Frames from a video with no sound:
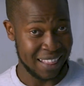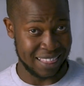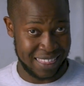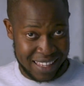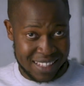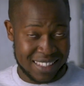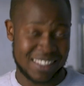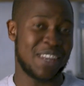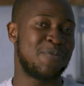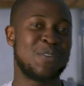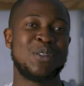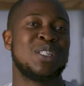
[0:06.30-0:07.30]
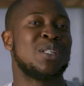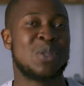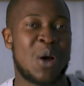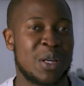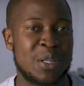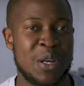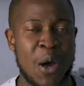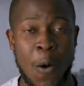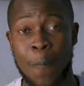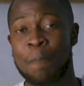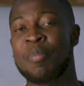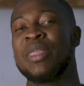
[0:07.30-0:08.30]
This, if you did not
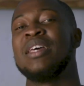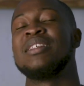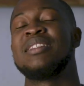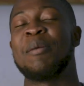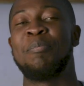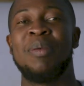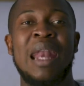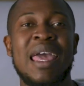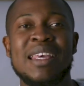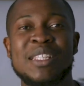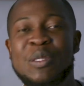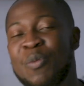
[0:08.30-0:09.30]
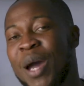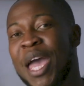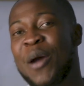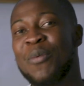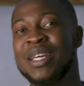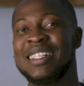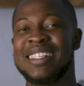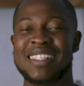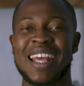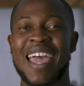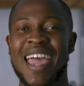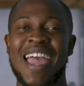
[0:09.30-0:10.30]
know, is the place where we
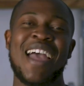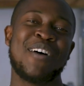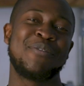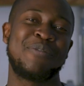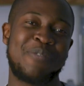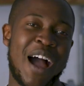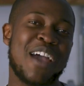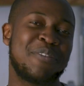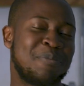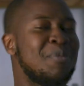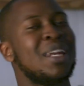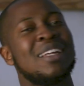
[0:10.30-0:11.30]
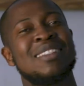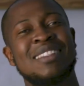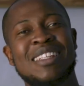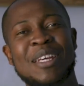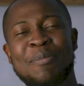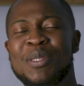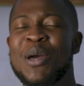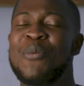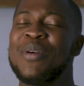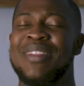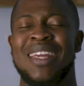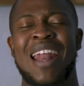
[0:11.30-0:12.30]
share 5 minute tips
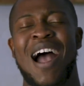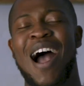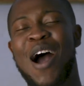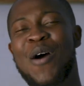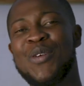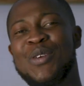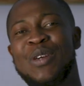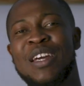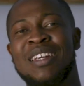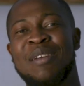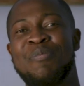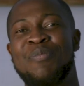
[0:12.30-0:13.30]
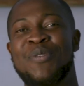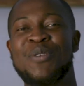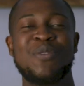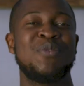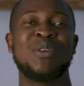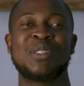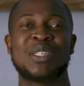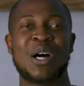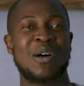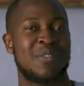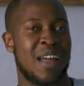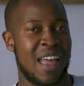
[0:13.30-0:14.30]
within how you can improve
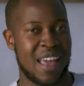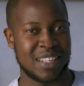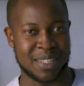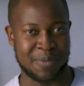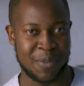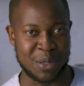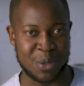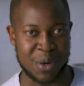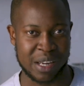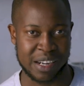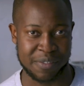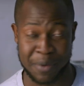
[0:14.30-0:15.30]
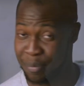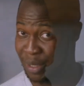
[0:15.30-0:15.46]
yourself as a photographer.